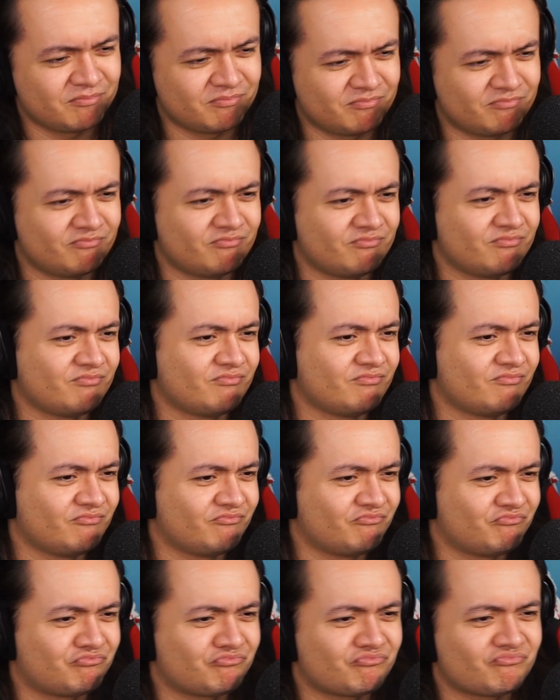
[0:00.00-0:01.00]

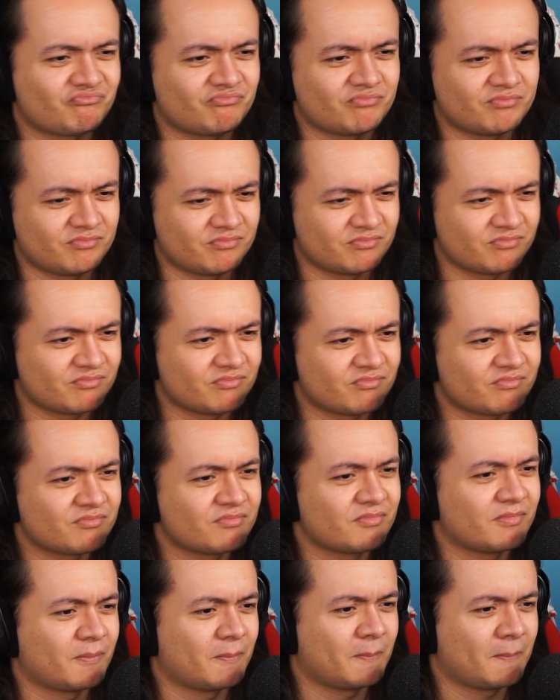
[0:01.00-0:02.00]

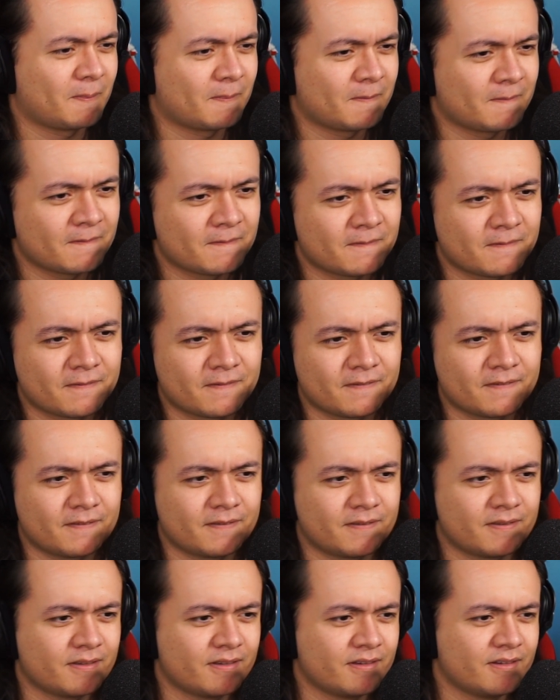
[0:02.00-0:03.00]

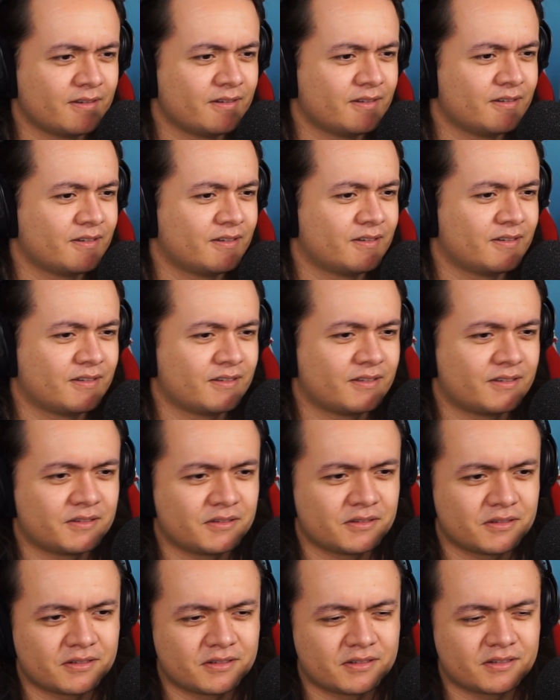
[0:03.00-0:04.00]

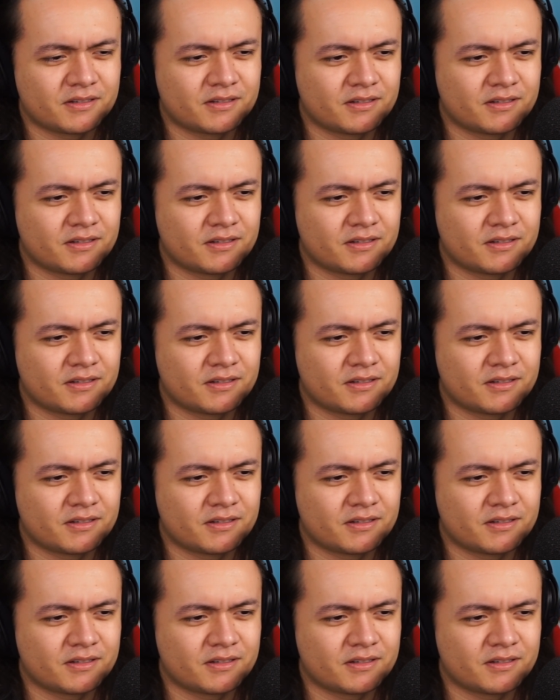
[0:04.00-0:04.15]
[no speech]